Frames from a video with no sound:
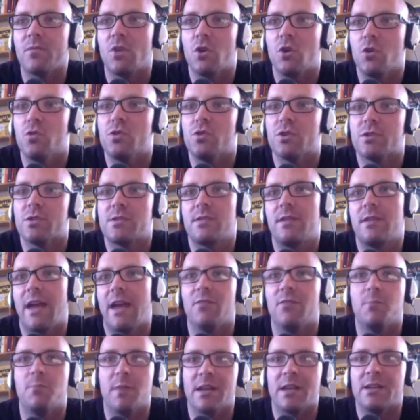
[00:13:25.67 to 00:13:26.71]
who just
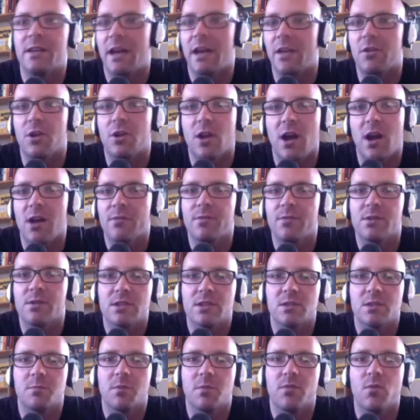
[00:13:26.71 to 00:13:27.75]
have been to other
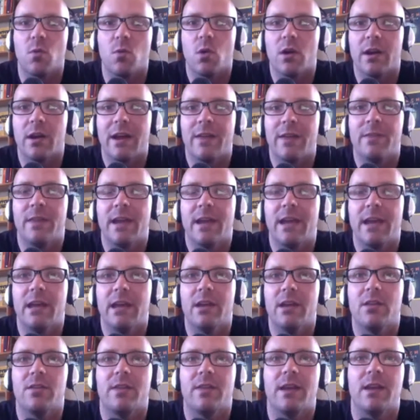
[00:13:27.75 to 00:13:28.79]
conferences before, and
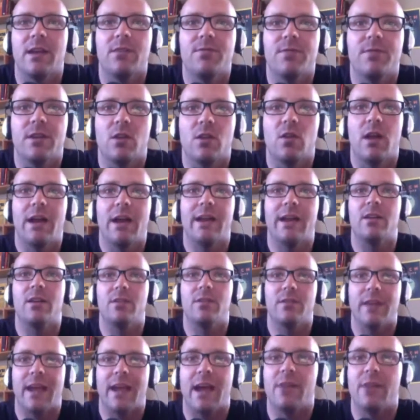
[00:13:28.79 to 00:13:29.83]
they feel like they
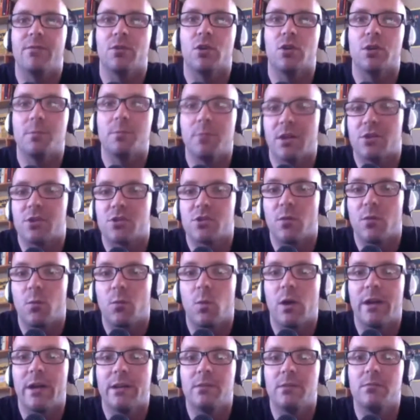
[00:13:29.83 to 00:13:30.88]
have a good picture of
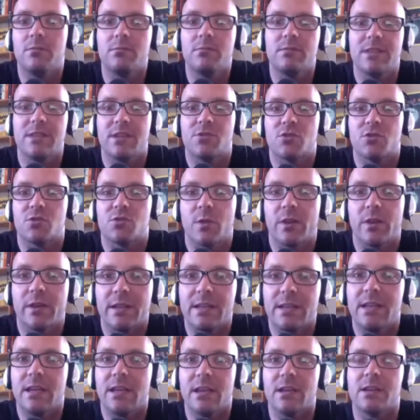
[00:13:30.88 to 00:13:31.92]
what teachers really
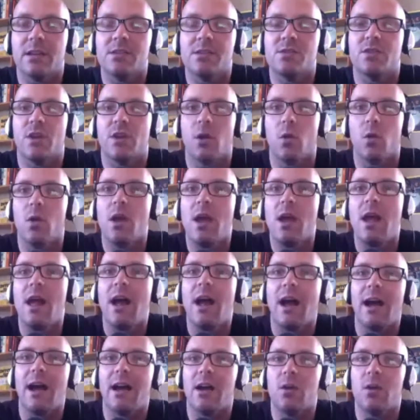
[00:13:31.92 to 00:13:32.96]
need. And so
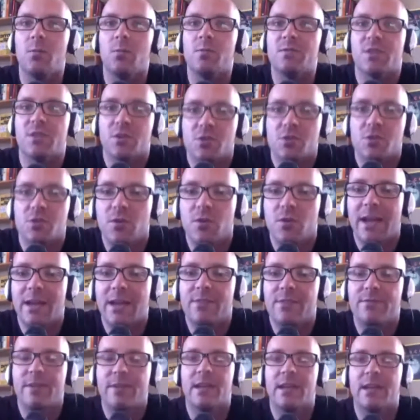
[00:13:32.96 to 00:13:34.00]
it's a 2-day
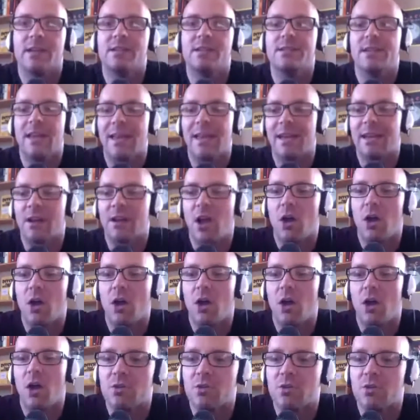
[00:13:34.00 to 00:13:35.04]
event, and I'll be doing
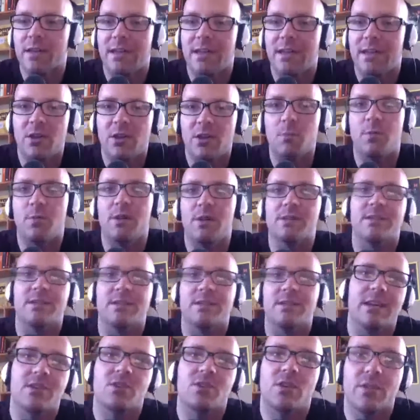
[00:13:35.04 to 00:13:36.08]
the keynote presentation
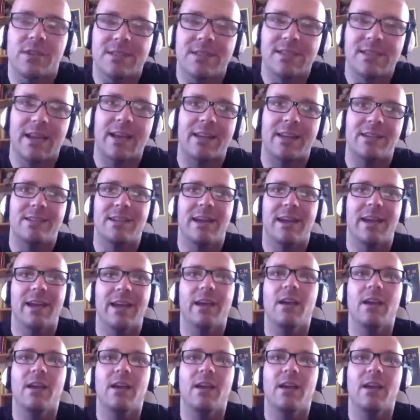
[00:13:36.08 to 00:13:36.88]
on the second day.